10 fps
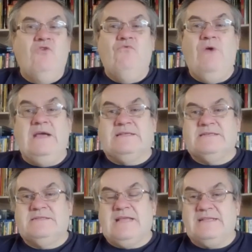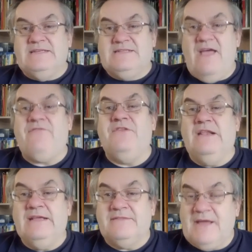Right, that is
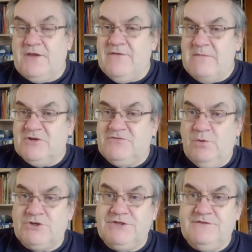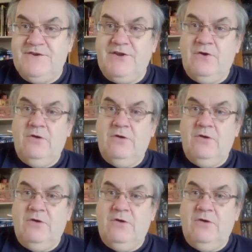definitely it. Thank you very much for watching this video.